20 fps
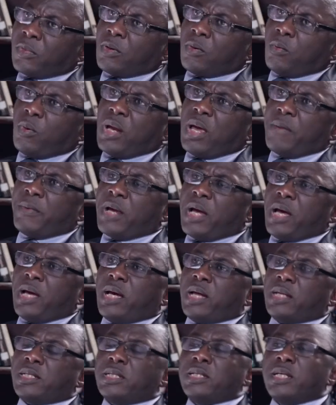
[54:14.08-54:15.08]
Well, I mean,
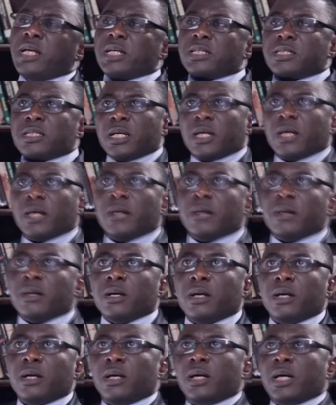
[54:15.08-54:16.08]
I think that
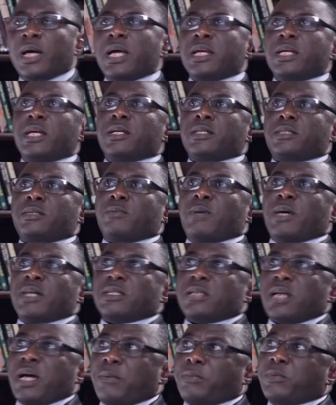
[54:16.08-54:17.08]
Ghanaians
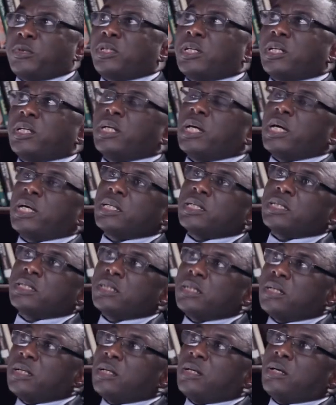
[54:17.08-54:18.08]
must appreciate that
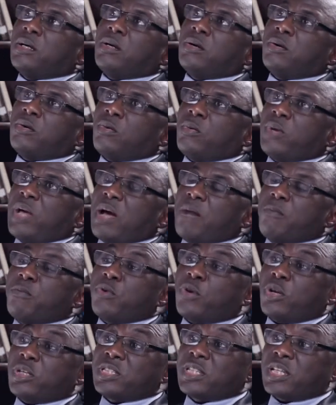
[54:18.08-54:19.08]
we have
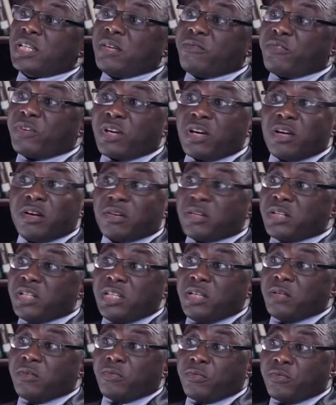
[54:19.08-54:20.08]
brought significant
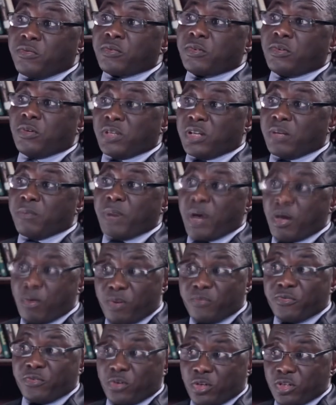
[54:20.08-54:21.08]
relief on the
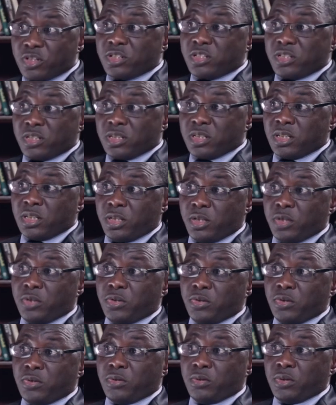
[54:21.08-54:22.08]
power front.
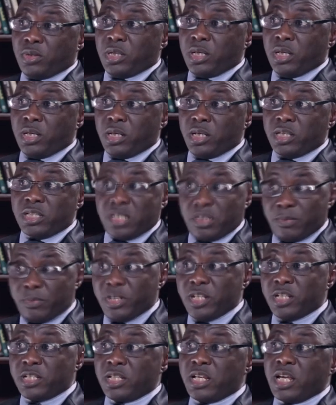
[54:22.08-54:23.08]
The
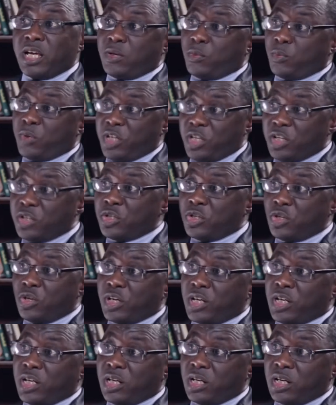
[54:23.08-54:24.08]
stability that we
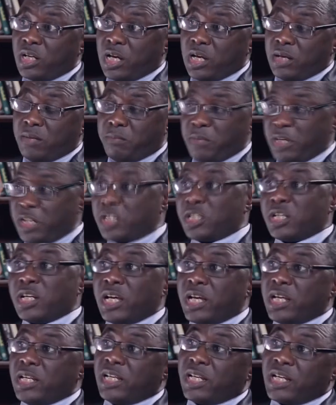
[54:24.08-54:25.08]
enjoy. I mentioned
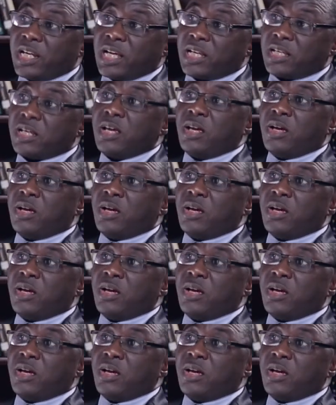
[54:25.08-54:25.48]
earlier that